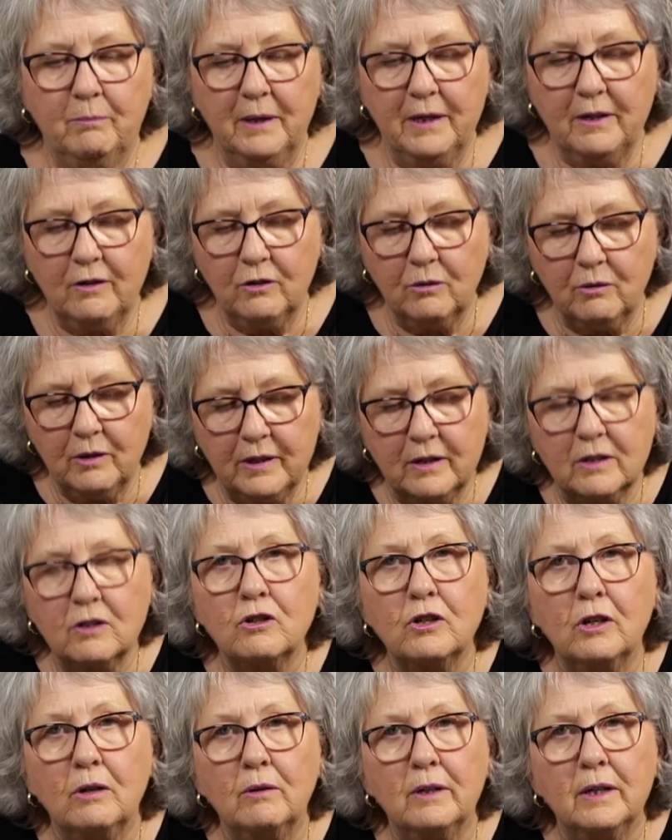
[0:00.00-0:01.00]
been doing the
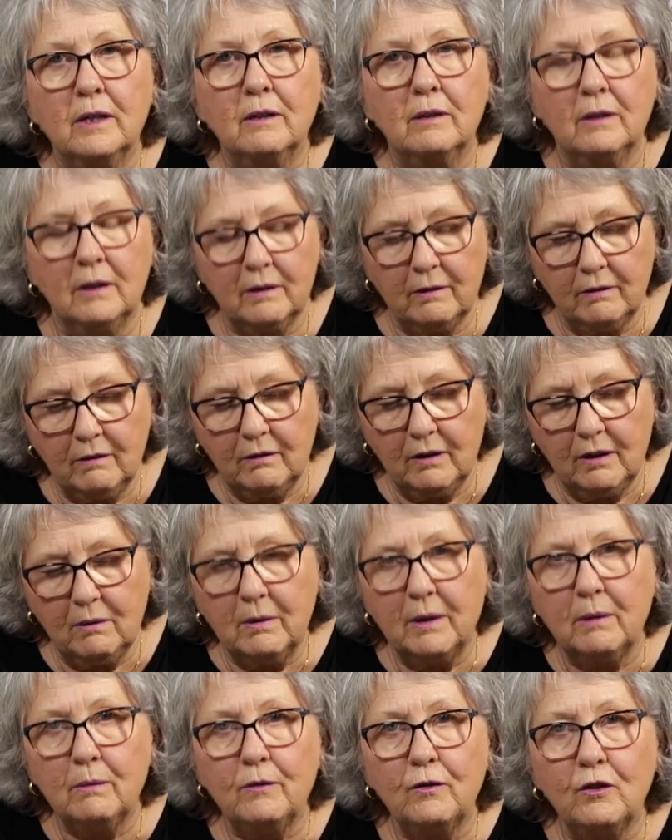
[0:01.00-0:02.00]
sewing. You can see
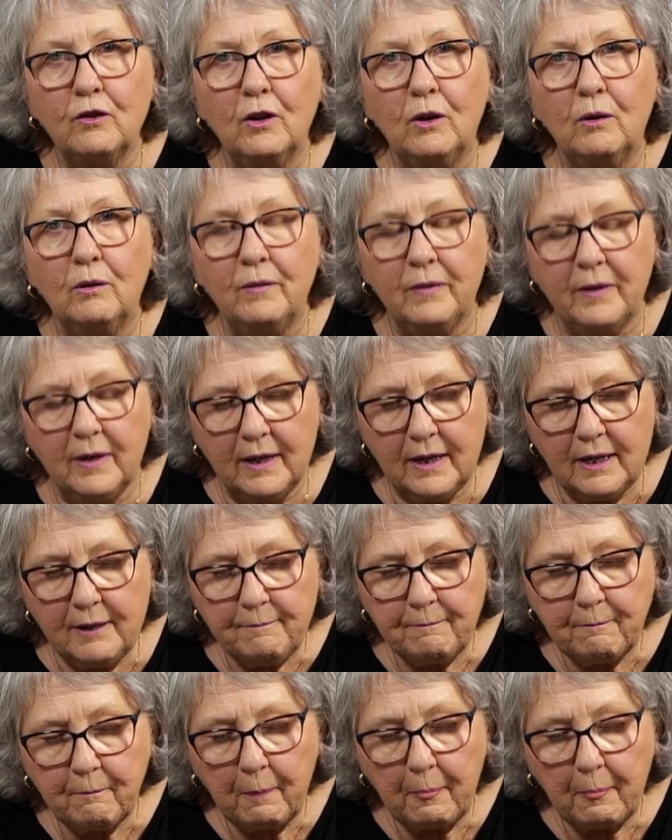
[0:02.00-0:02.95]
where we've sewn there.